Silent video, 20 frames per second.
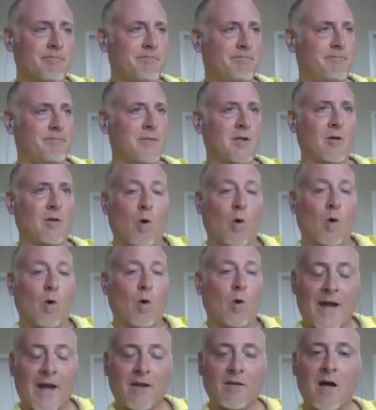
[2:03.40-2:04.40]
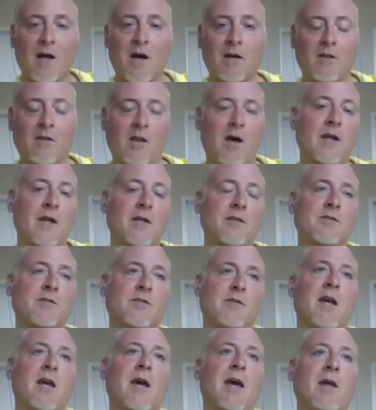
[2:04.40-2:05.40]
old analog
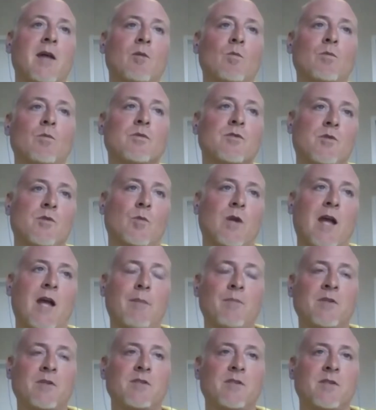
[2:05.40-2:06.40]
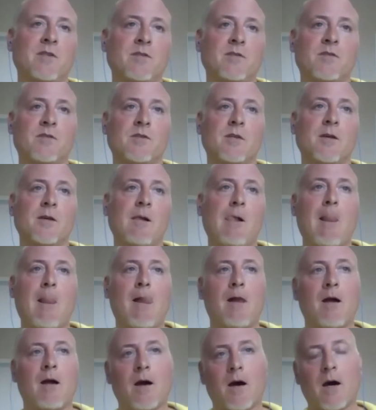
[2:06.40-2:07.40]
lines. And so what happens is
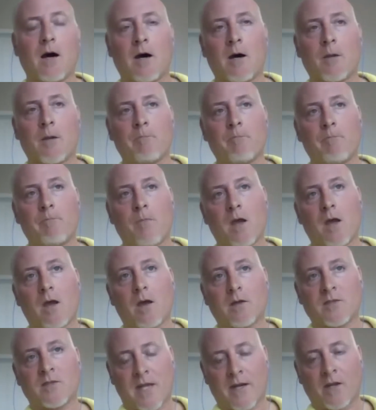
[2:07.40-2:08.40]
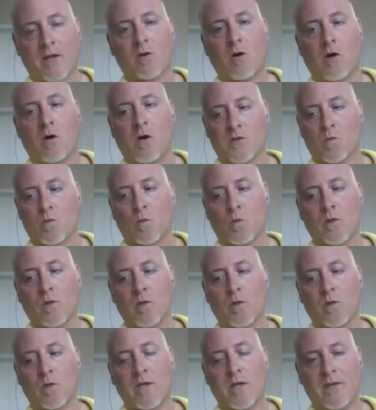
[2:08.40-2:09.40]
tenant calls will give
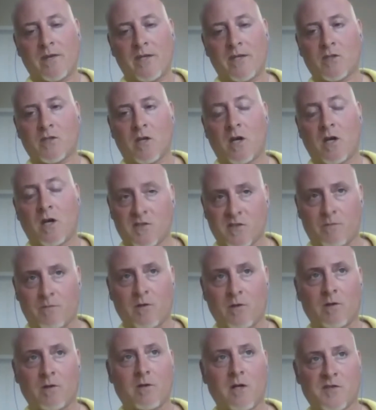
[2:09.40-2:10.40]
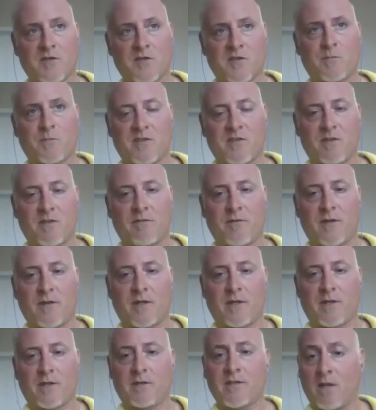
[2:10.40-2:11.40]
each customer a specific
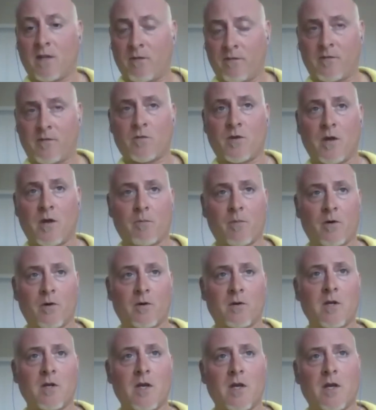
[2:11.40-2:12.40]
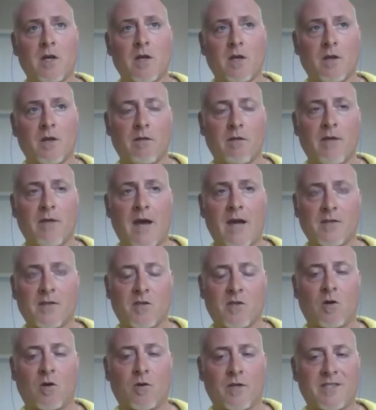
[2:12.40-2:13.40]
telephone number that is
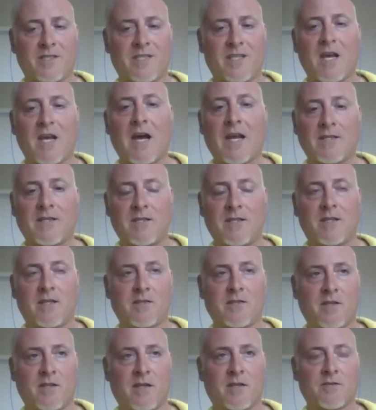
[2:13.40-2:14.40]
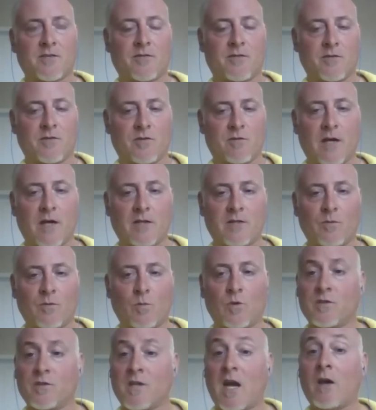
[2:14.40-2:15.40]
called a DID. It stands for direct
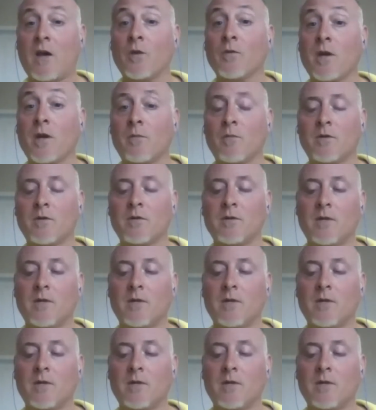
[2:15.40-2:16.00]
inward dialed number.